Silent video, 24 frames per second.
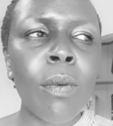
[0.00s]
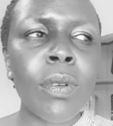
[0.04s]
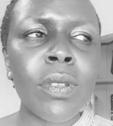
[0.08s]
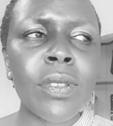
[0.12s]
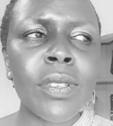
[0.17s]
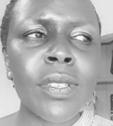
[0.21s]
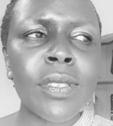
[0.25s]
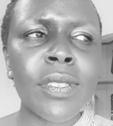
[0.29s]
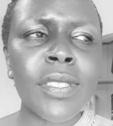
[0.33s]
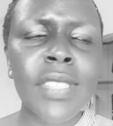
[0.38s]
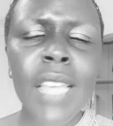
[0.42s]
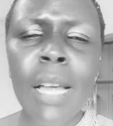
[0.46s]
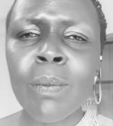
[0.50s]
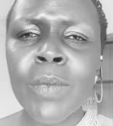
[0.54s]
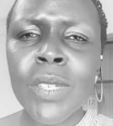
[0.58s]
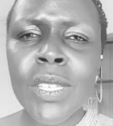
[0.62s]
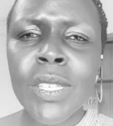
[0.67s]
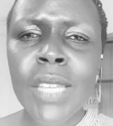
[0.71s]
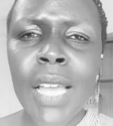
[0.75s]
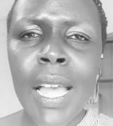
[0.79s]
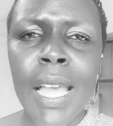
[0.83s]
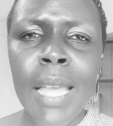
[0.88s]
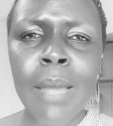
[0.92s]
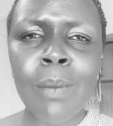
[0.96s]

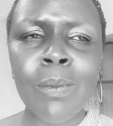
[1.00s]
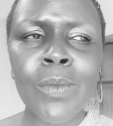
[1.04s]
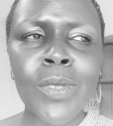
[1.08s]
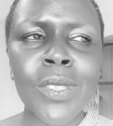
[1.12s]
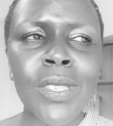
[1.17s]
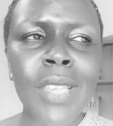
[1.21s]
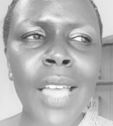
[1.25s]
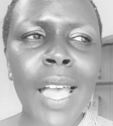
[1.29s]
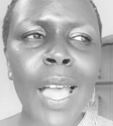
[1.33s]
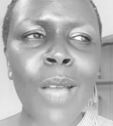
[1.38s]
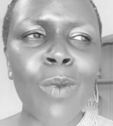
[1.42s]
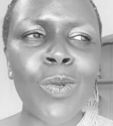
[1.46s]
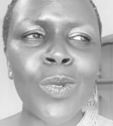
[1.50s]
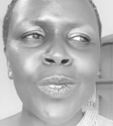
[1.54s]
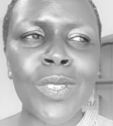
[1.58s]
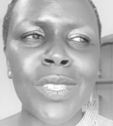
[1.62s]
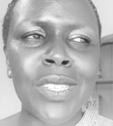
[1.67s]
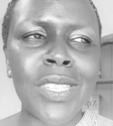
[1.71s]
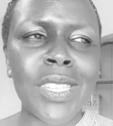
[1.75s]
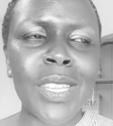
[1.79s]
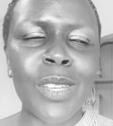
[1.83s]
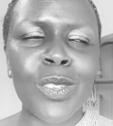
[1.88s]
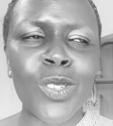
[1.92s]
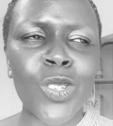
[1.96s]
sometimes I would
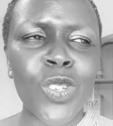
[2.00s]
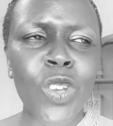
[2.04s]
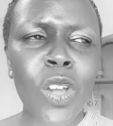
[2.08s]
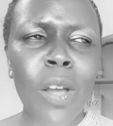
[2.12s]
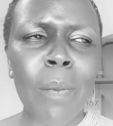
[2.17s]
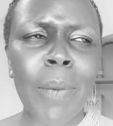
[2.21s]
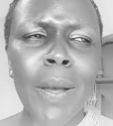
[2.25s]
see a job,